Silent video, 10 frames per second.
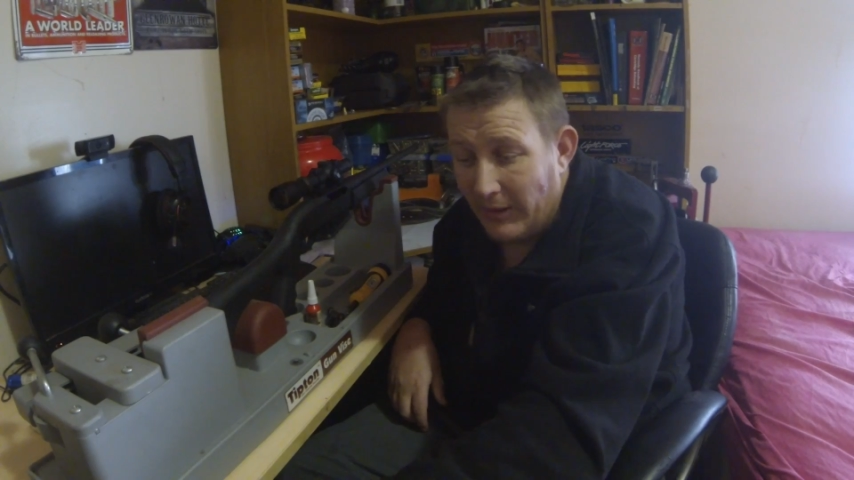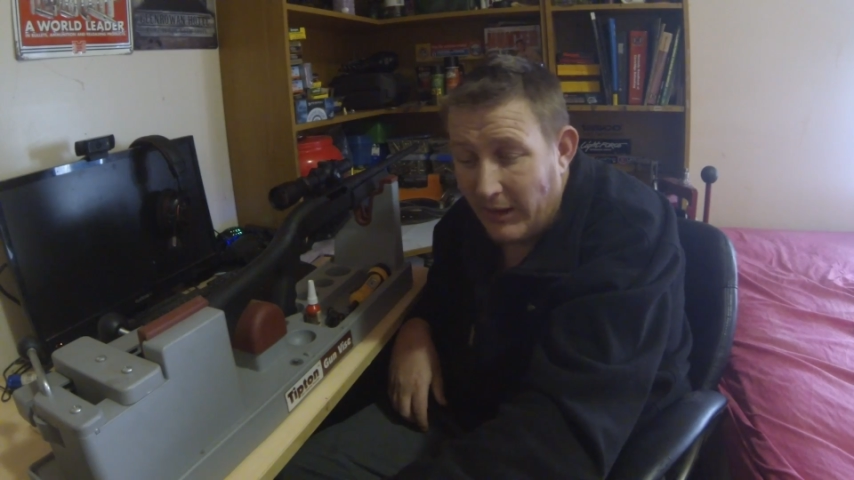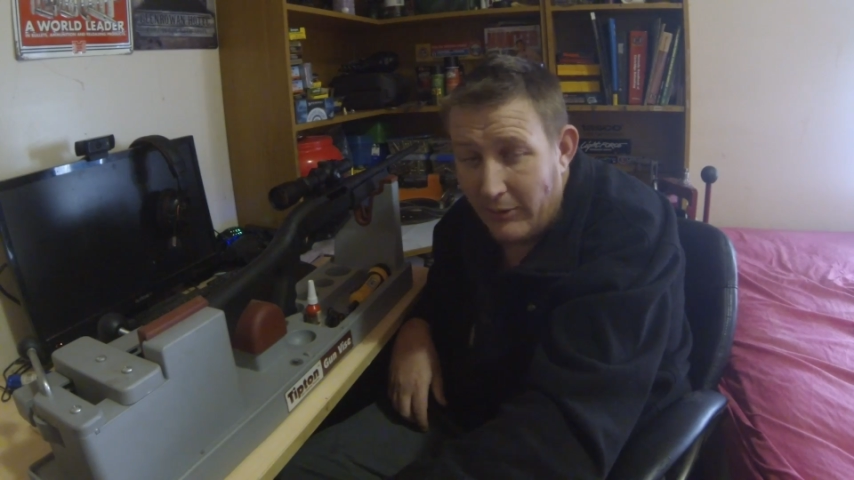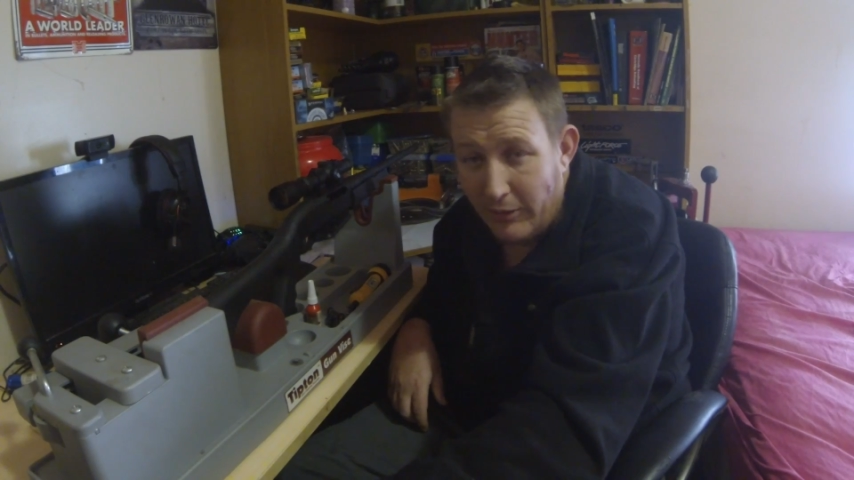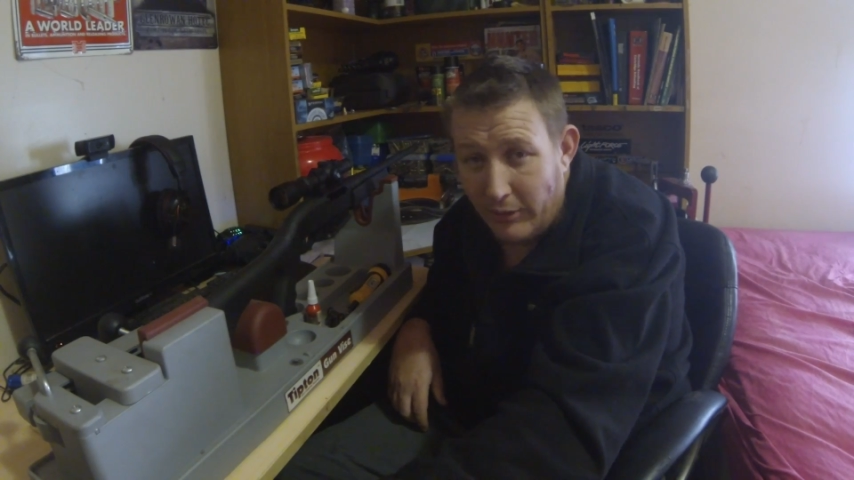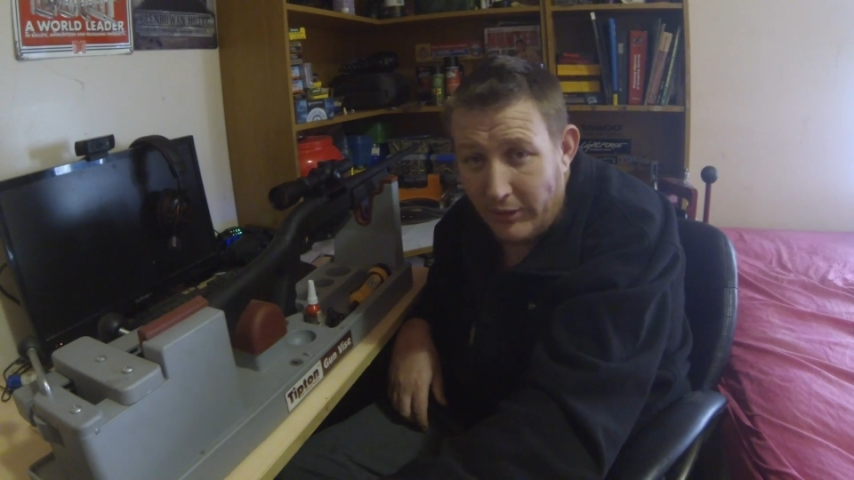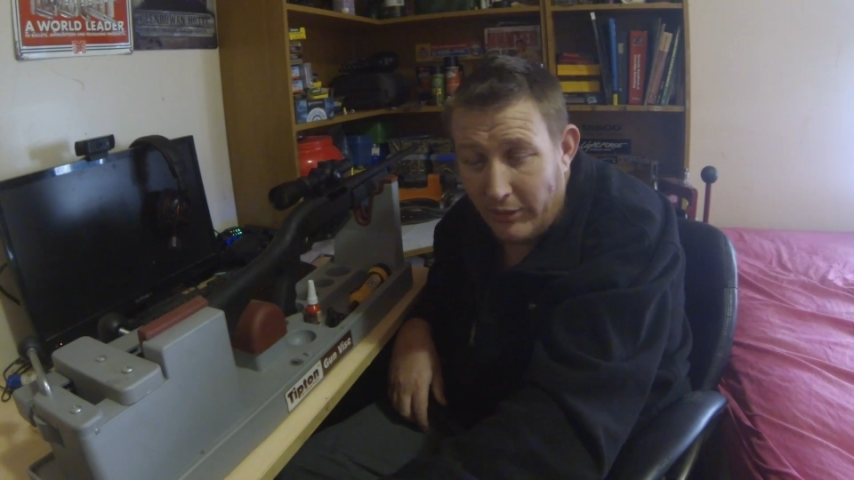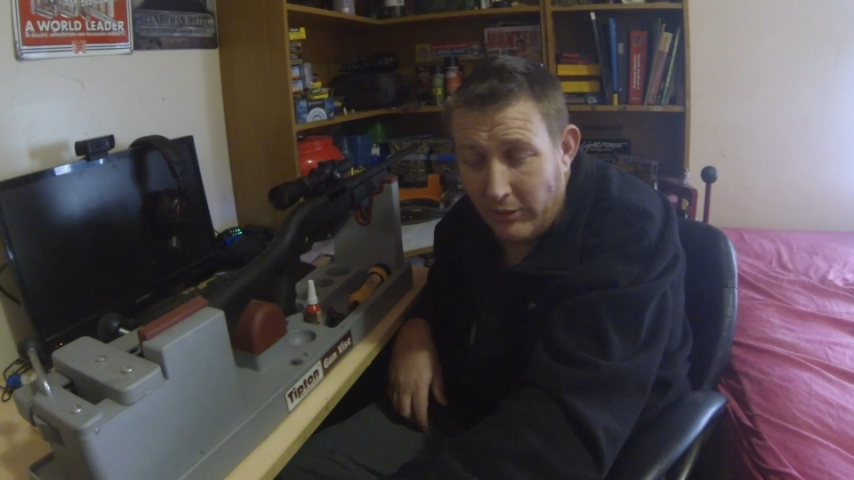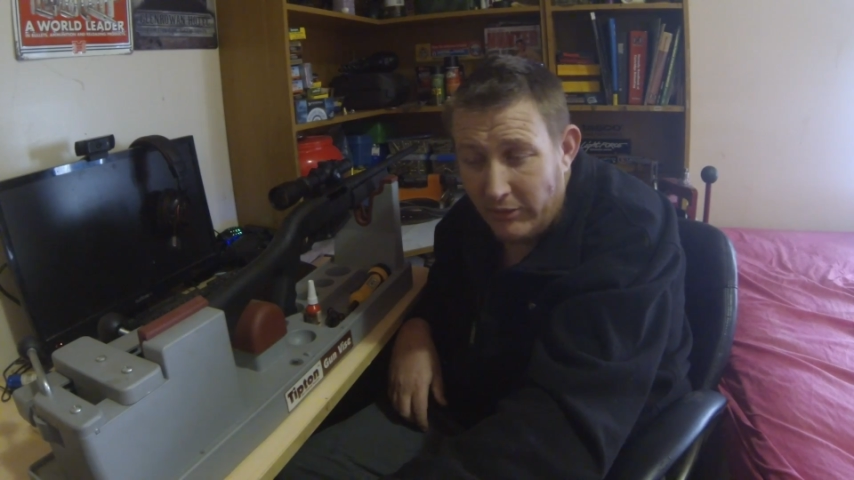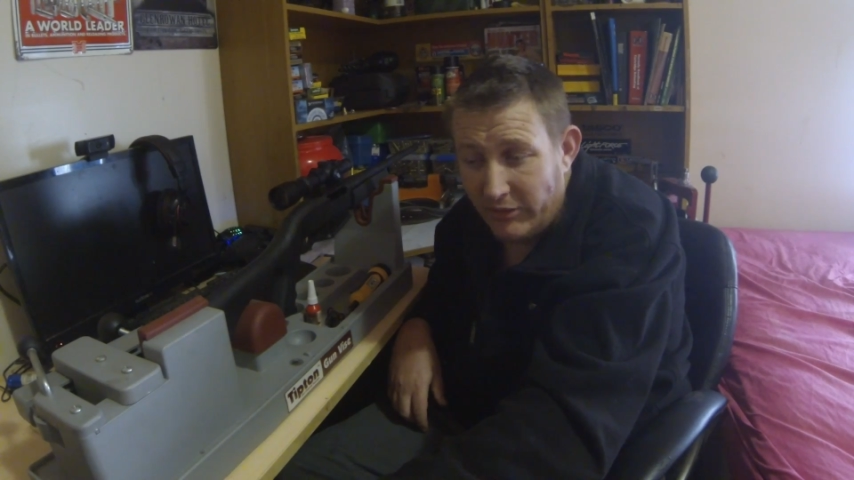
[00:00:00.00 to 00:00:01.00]

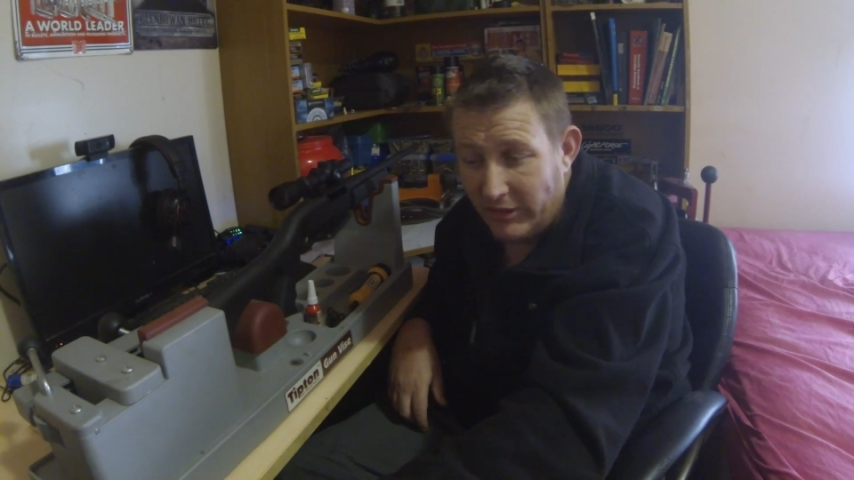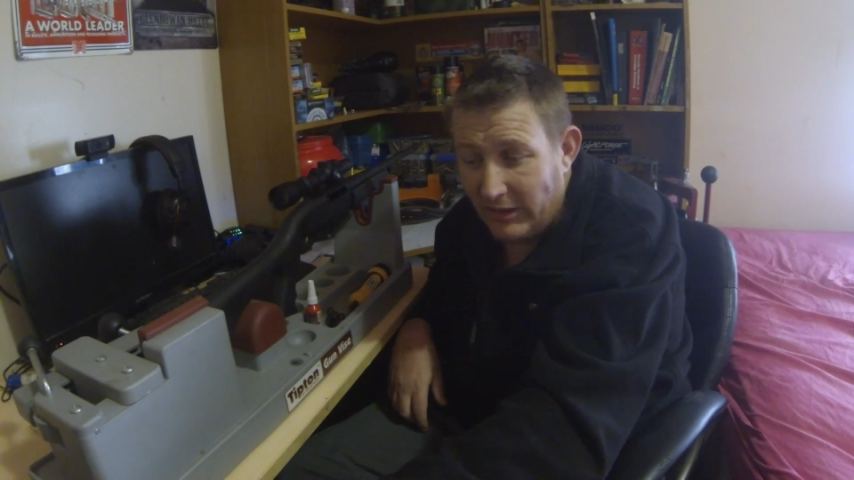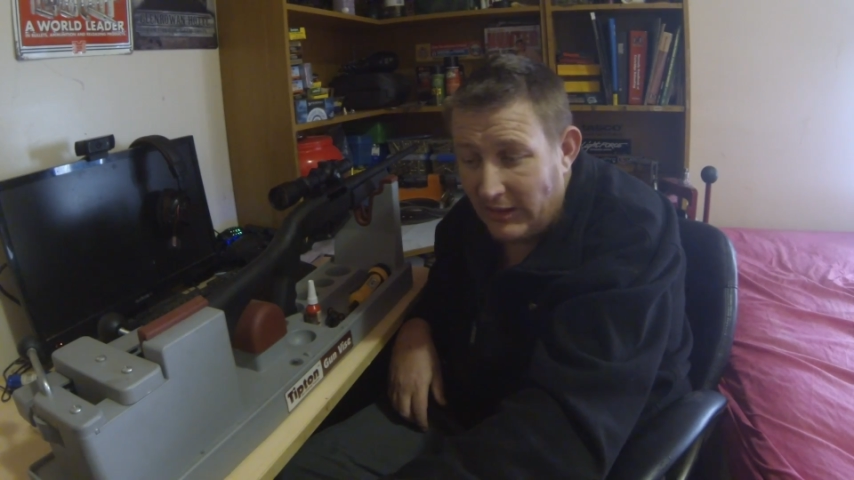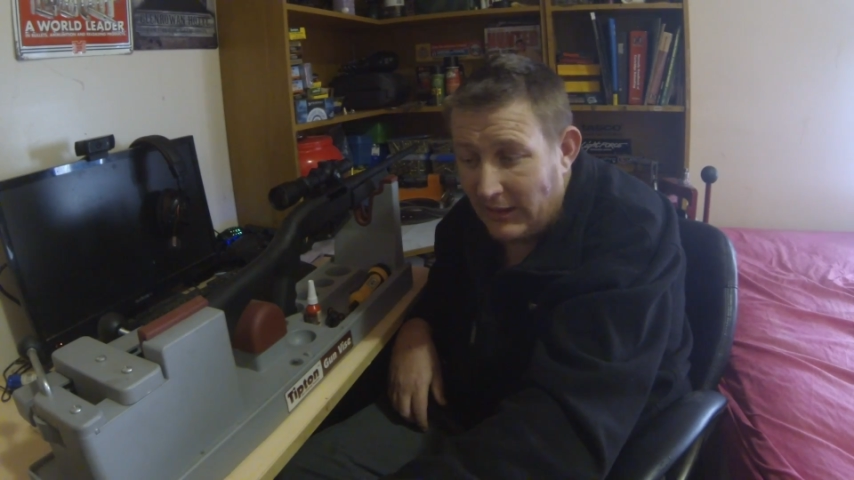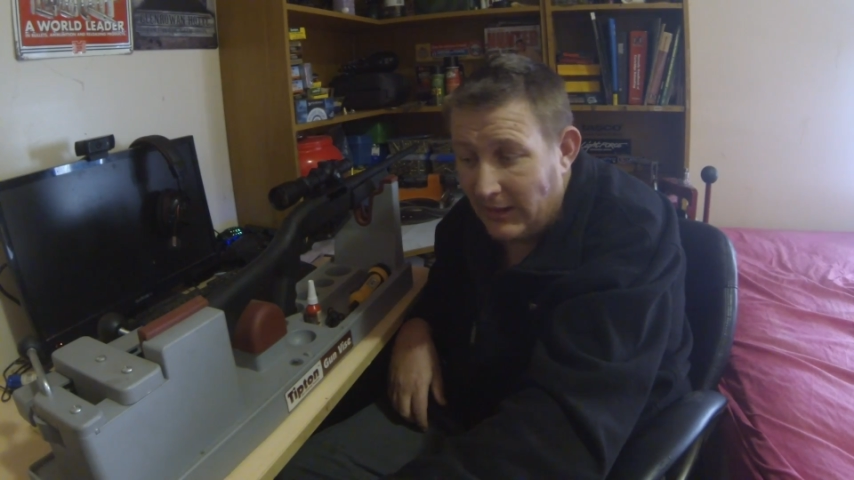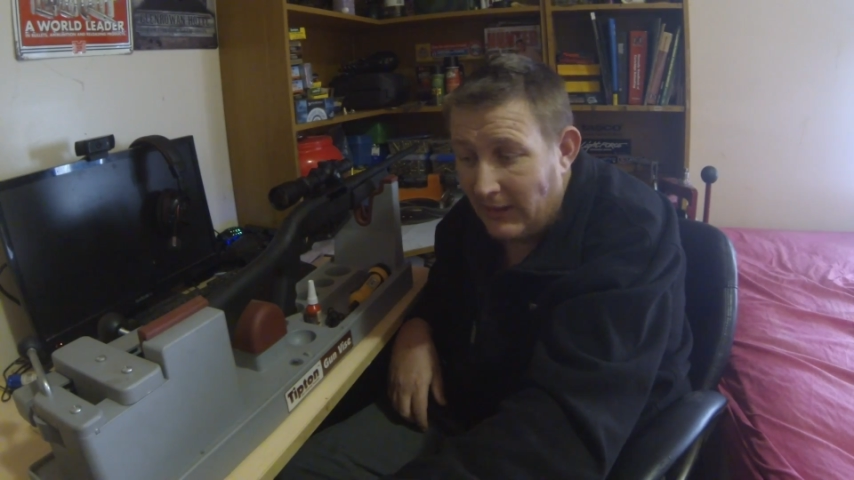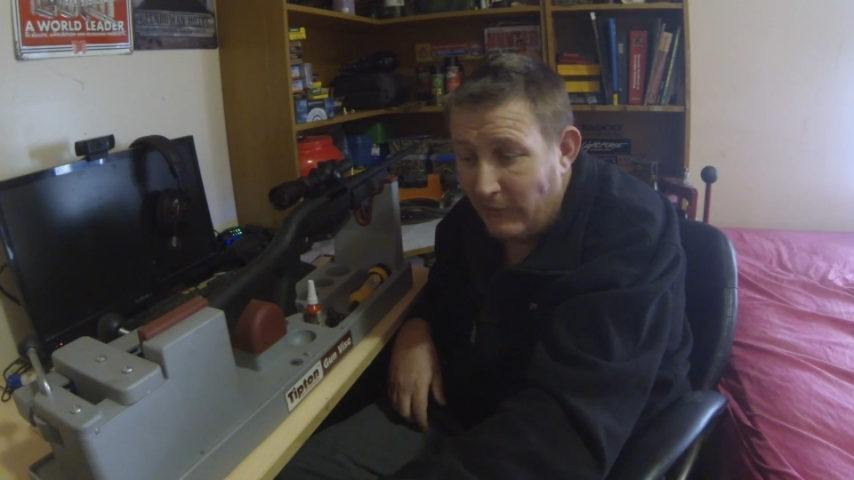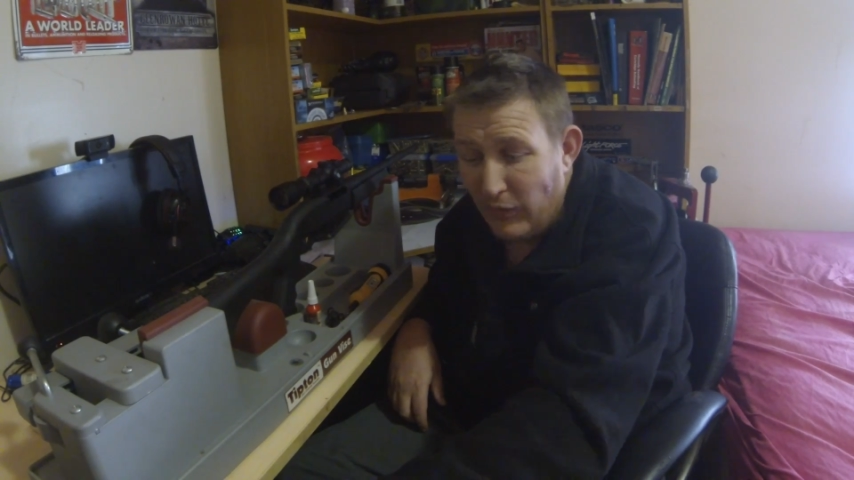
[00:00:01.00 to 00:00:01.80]
$109.